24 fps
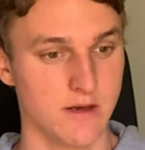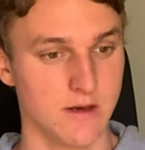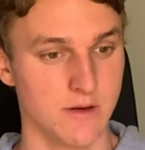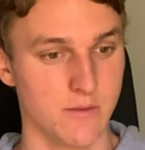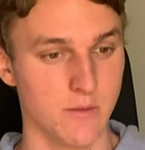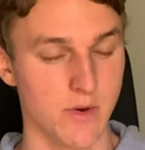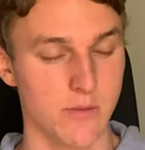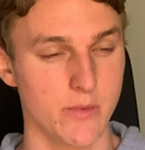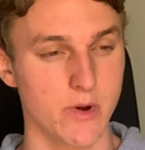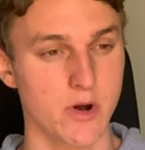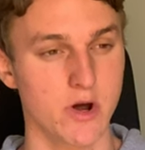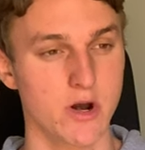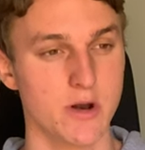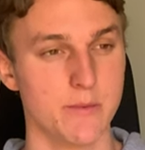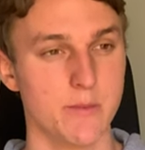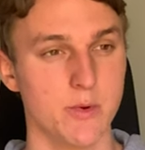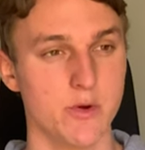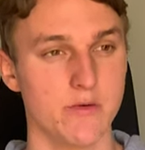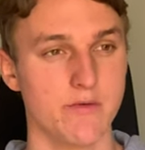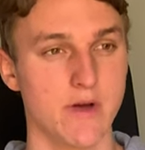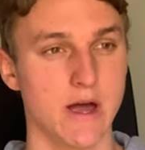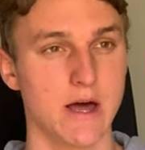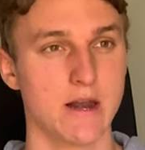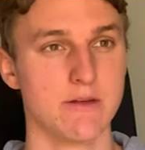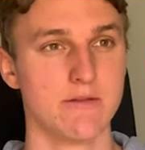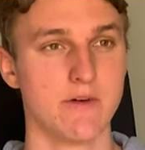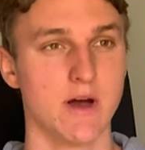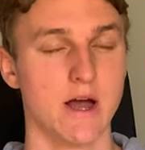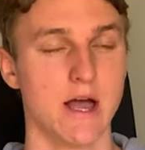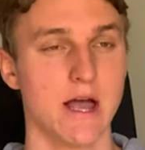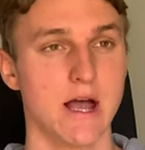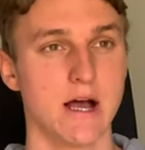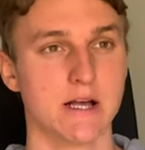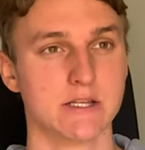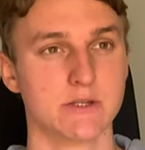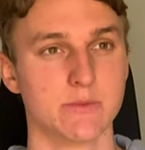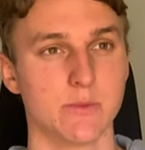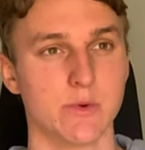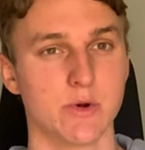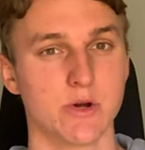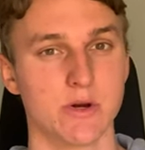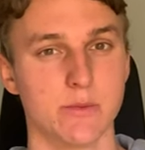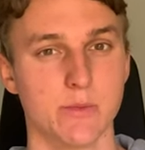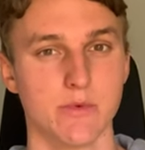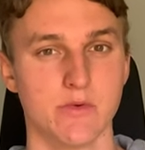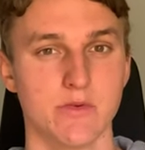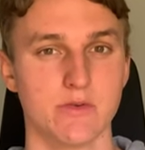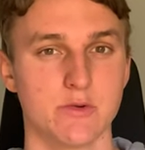we were going to move out of our house, and we were
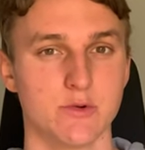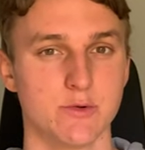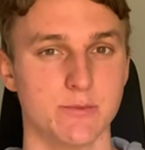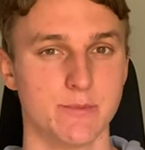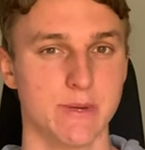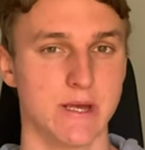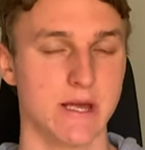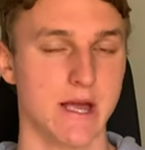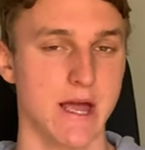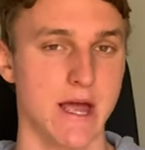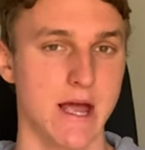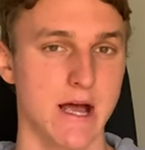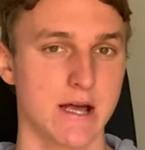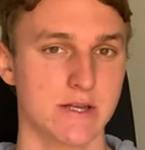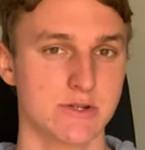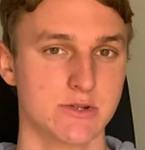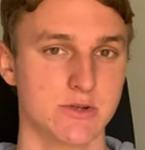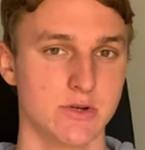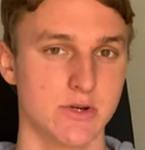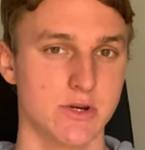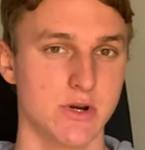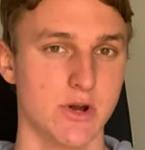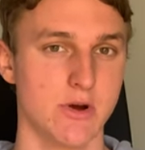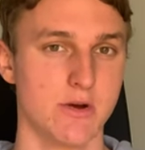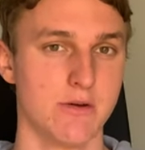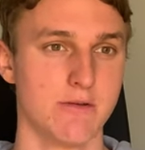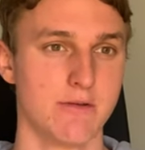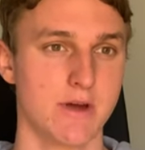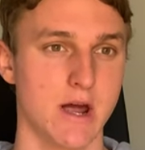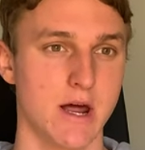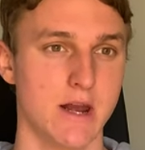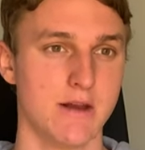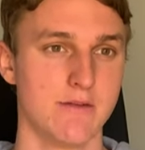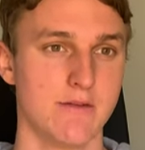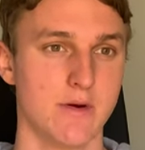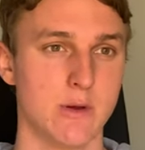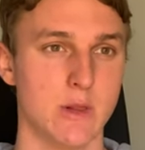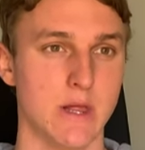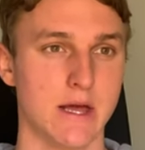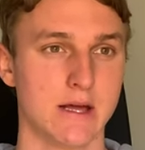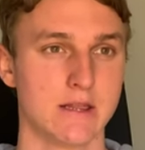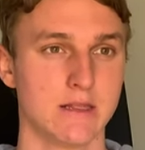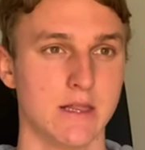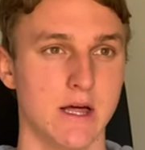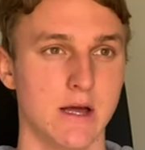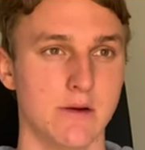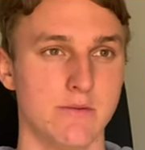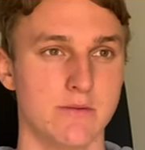going to move into a bigger house, so, you know, it kind of felt like
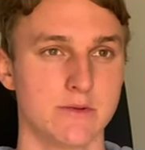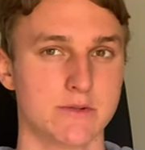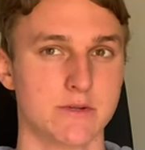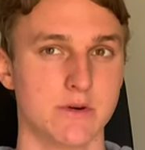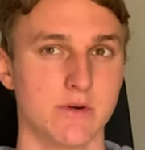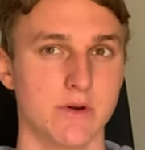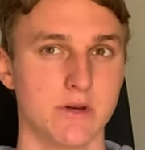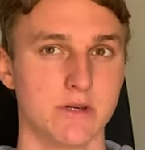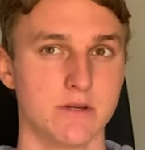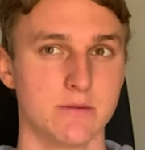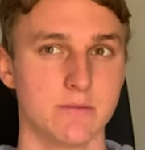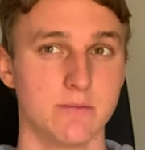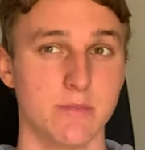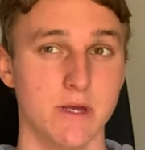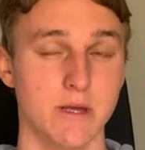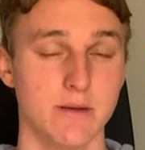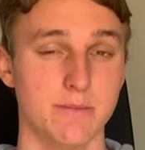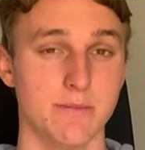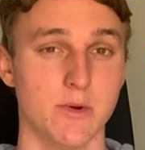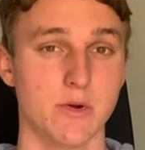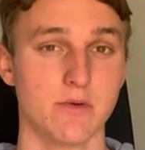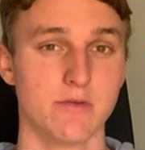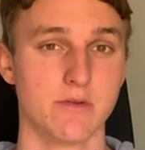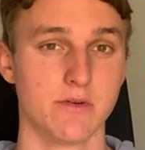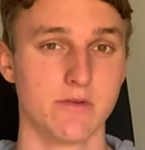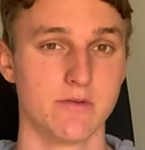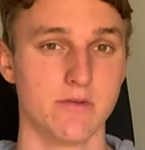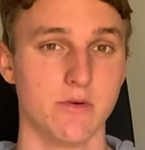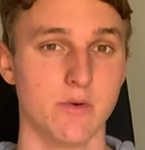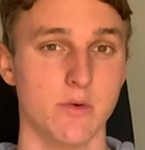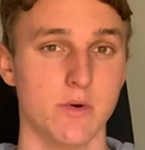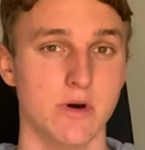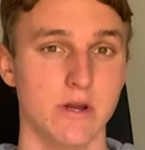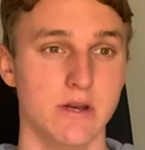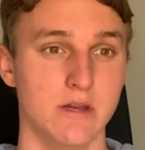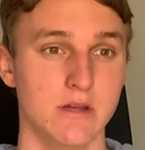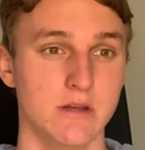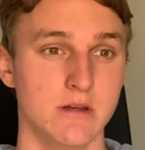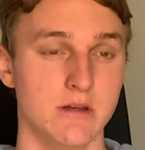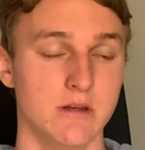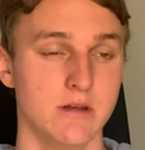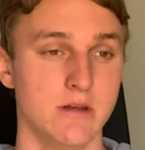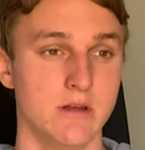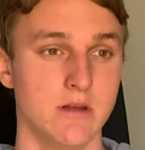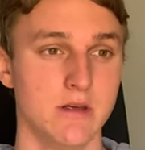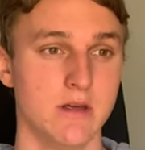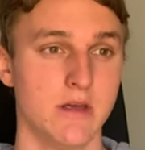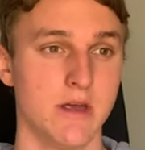life was going to be moving forward
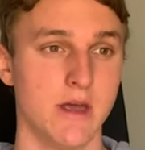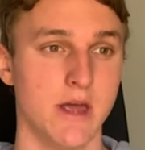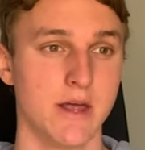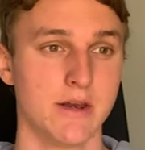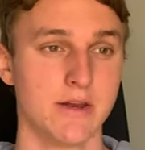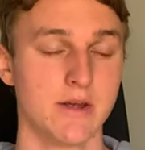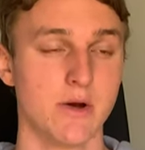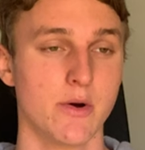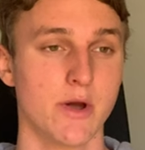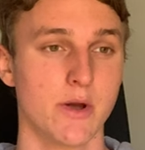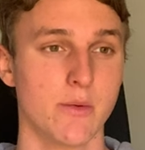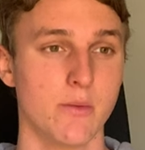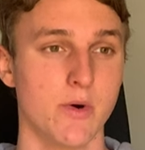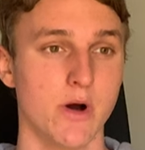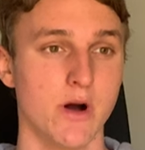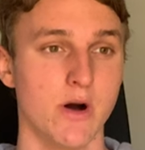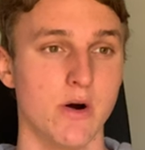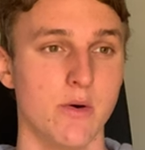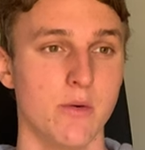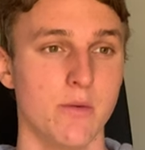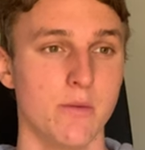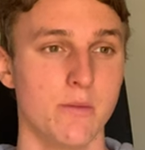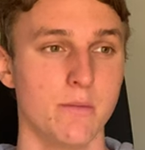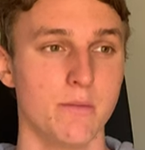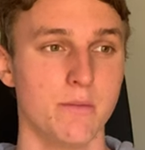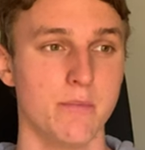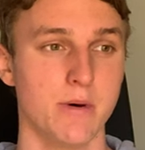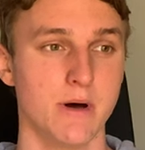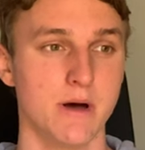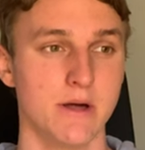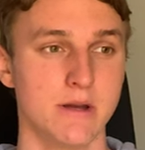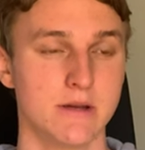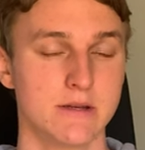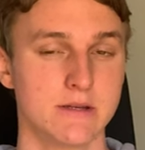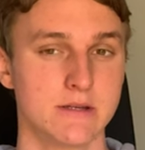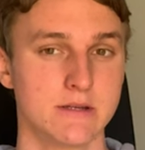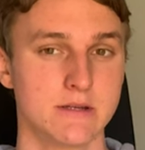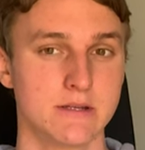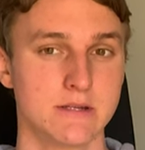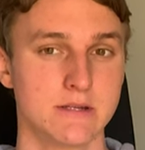and going well. But